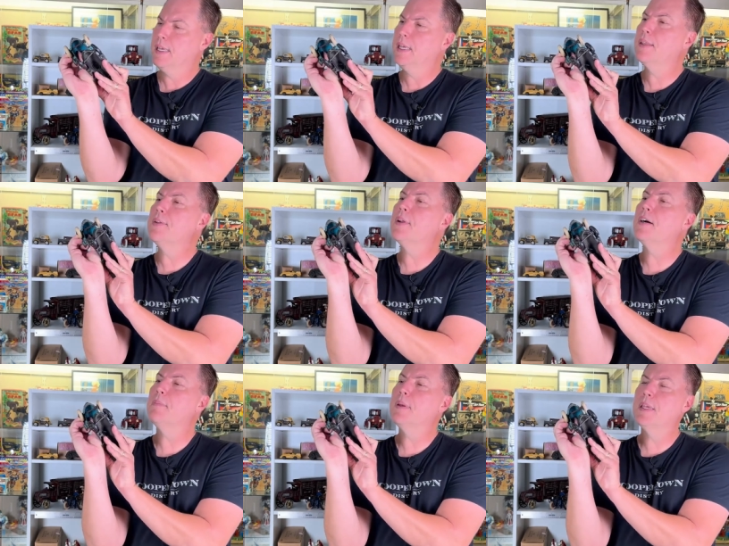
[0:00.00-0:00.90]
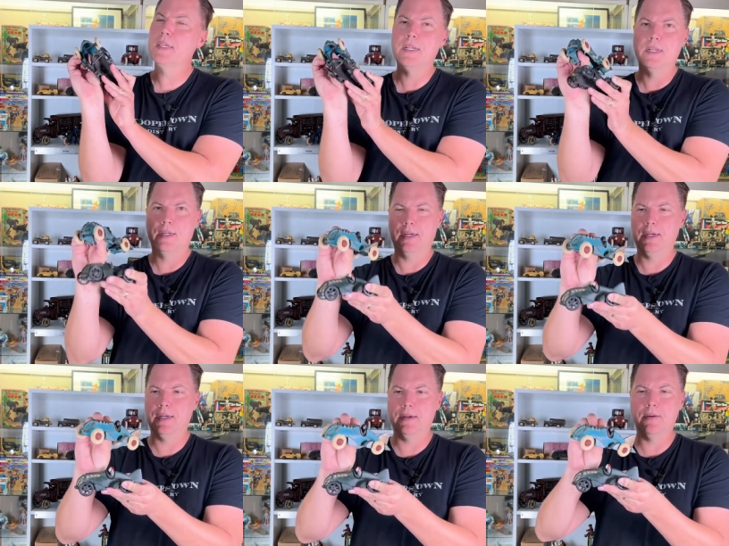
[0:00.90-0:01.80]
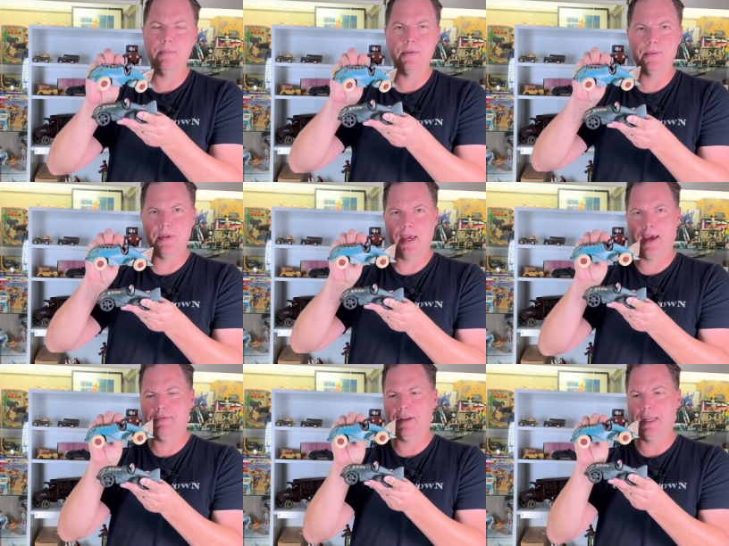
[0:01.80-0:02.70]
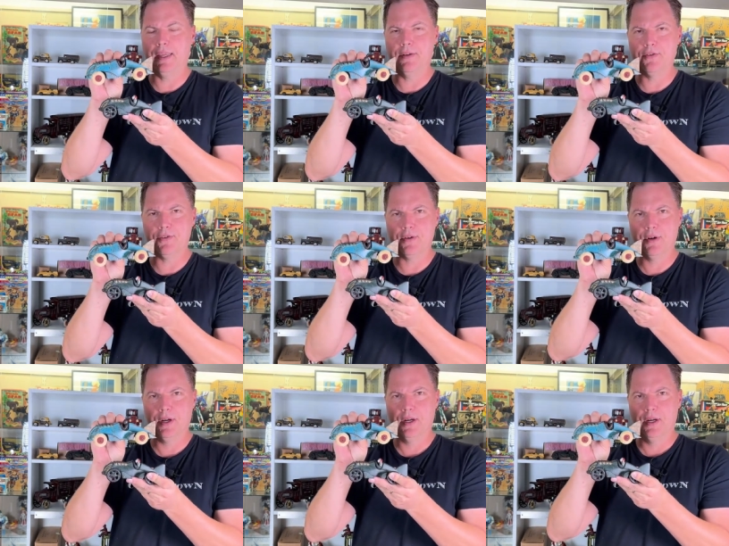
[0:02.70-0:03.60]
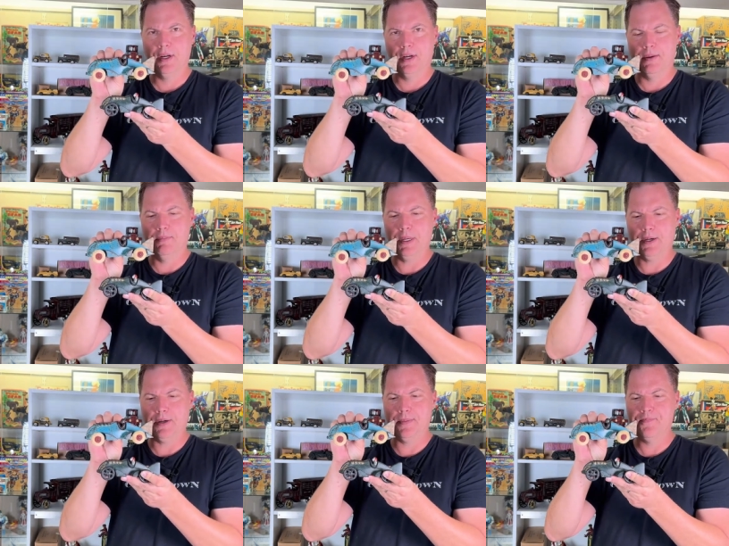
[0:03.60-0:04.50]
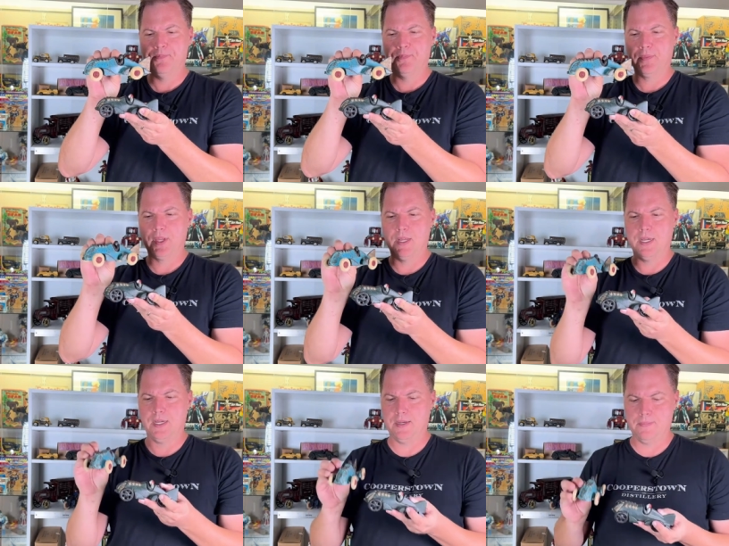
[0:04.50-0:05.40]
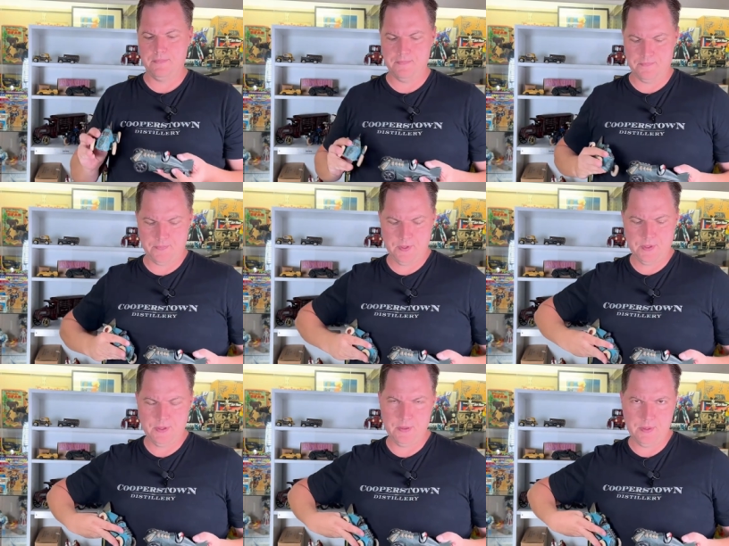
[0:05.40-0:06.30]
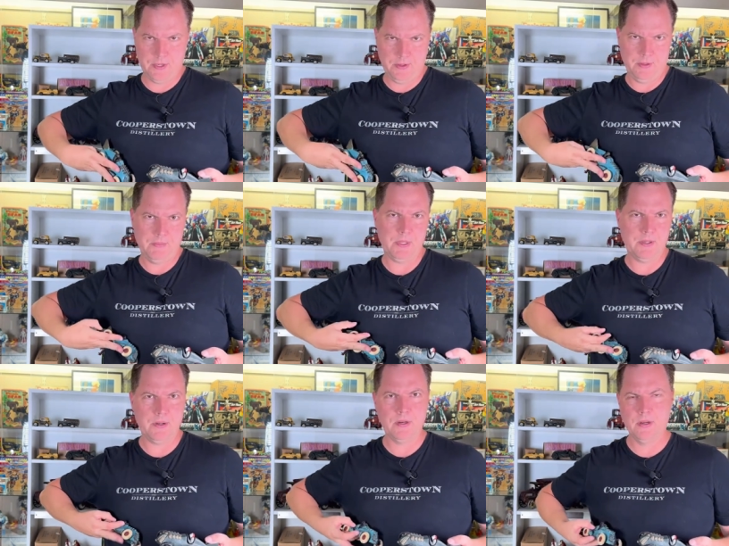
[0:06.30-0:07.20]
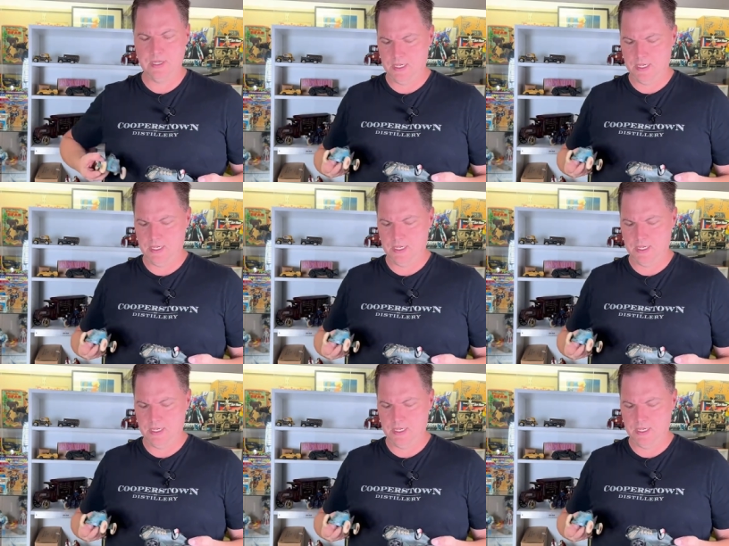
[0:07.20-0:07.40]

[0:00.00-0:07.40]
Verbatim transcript: ends up being uh, almost a half an inch bigger. Um, so the original's bigger.